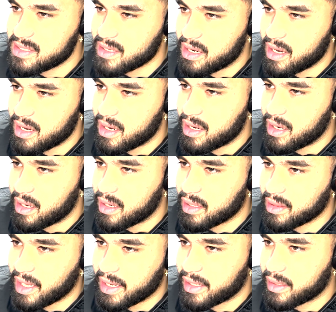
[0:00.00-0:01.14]

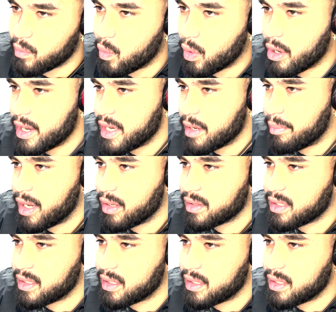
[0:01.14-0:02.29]
like worried about
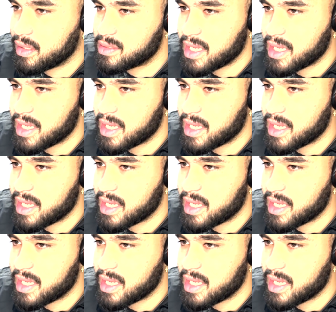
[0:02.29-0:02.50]
the